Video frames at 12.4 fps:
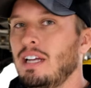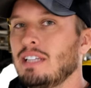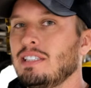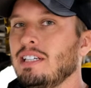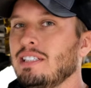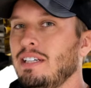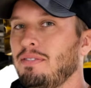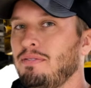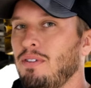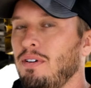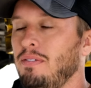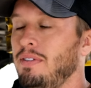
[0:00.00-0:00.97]
That's easy
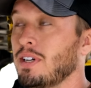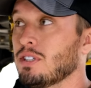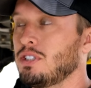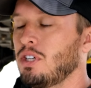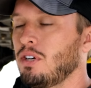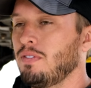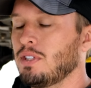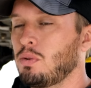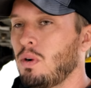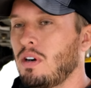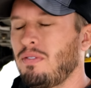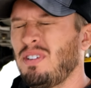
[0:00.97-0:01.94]
field service
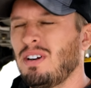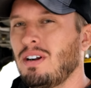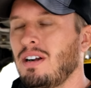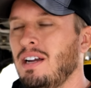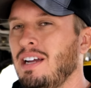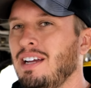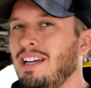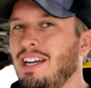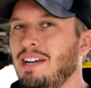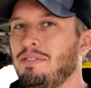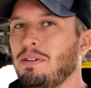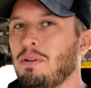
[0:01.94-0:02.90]
work for
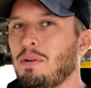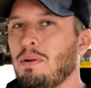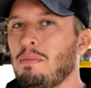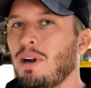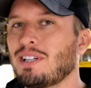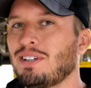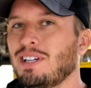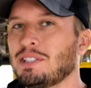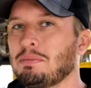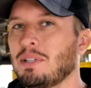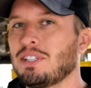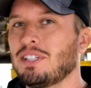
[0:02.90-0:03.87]
if and when we break
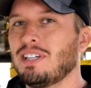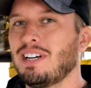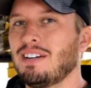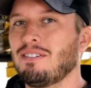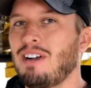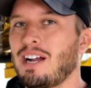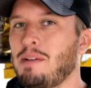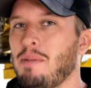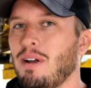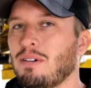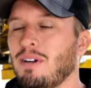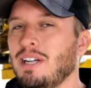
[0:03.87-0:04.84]
transmission on Rocky
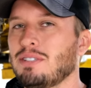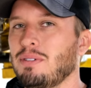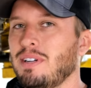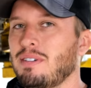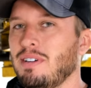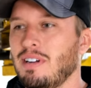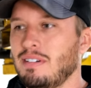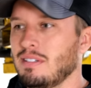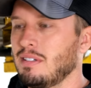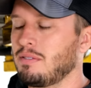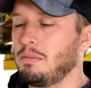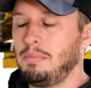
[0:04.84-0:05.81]
Mountain Race Week. We don't have to
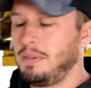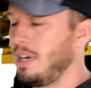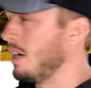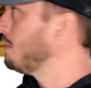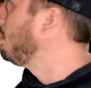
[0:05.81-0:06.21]
look for cotter